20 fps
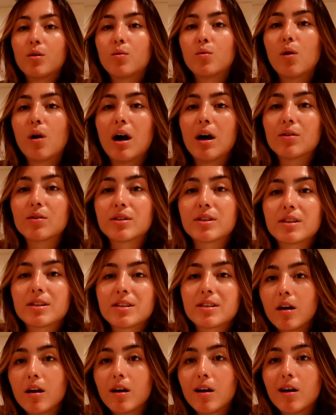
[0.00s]
What
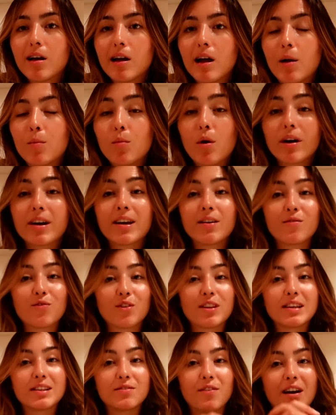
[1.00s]
else? I'm working
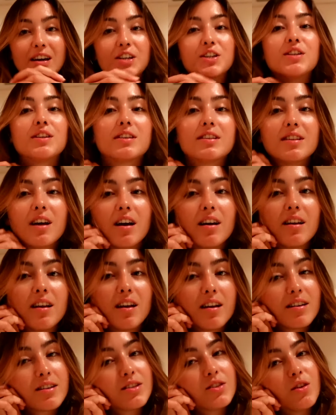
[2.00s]
for this fashion
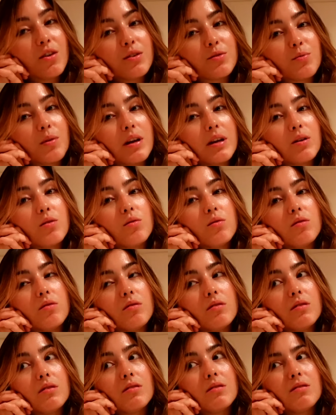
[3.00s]
designer, so it's really cool.